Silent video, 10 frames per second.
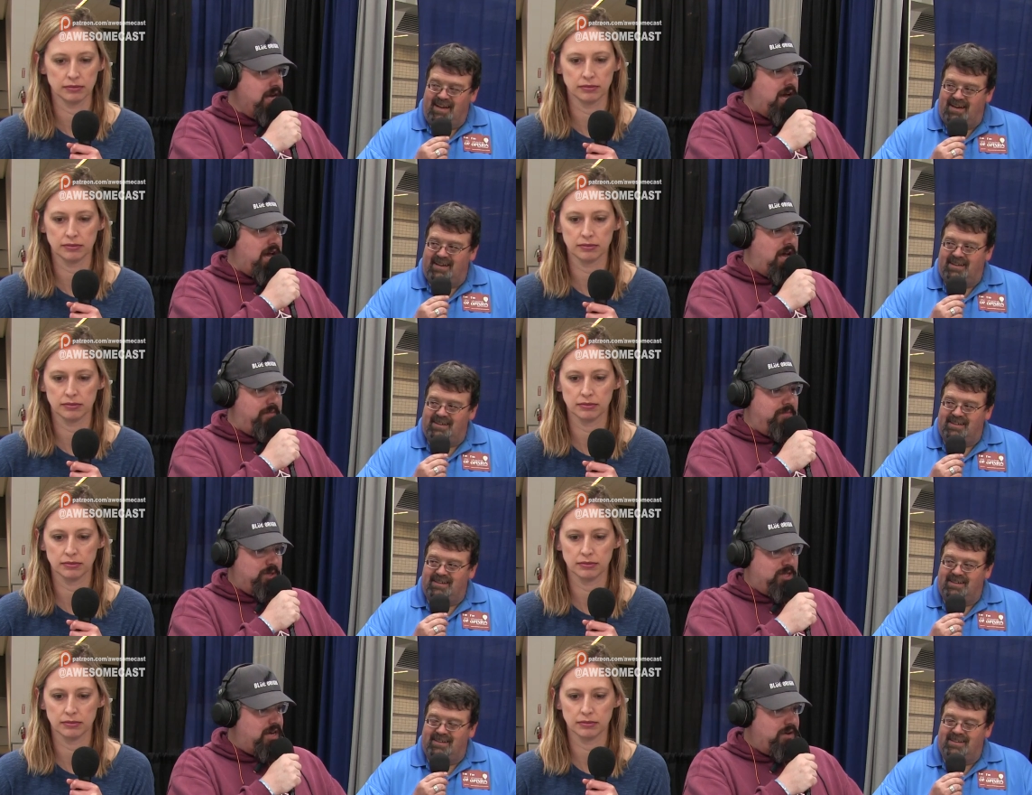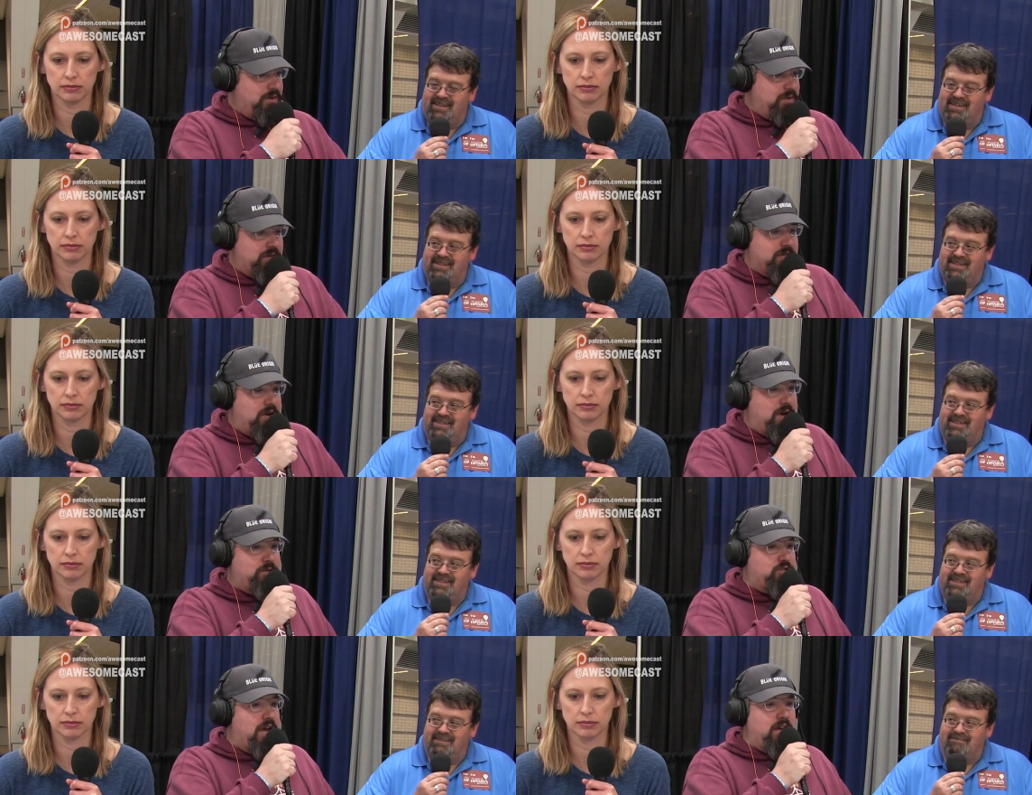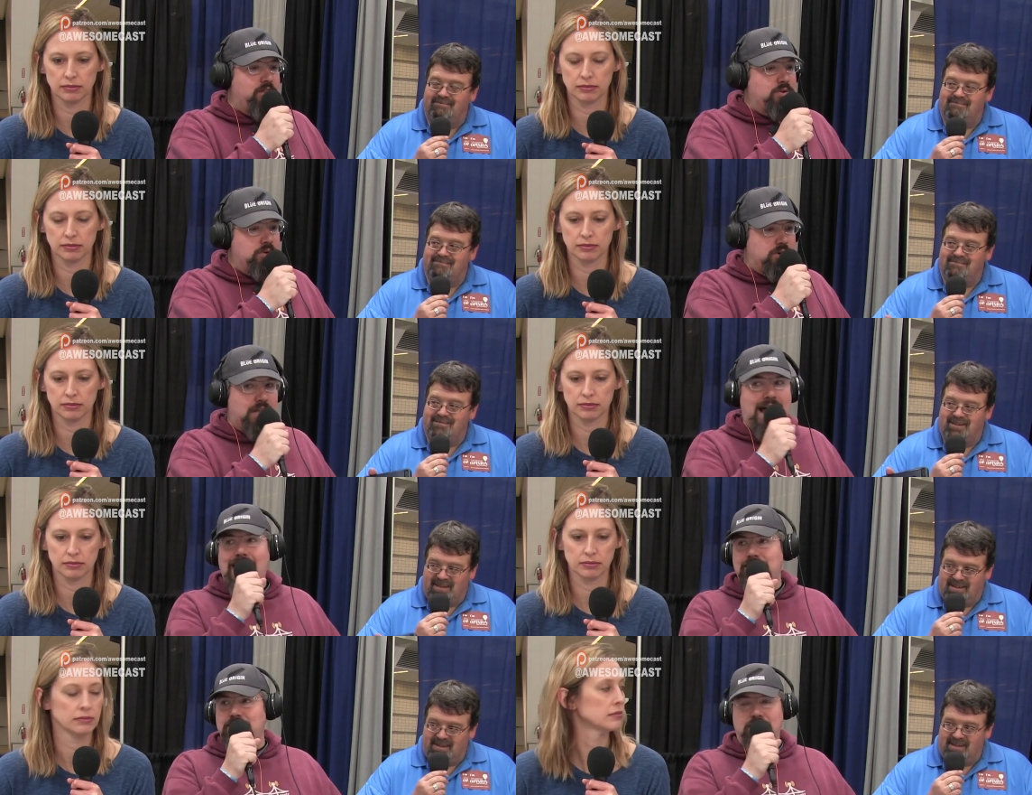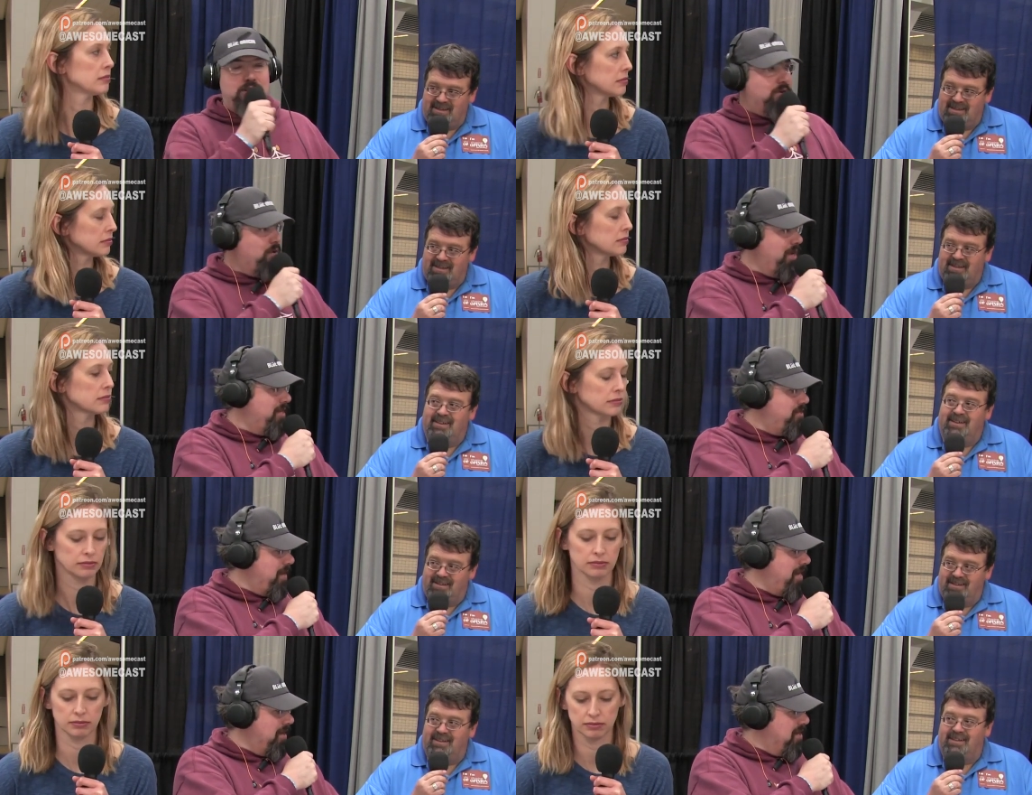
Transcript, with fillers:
Speaker 1: Yeah. Um, which uh, you know, years ago I was trying on the Google Glass. You know, going into my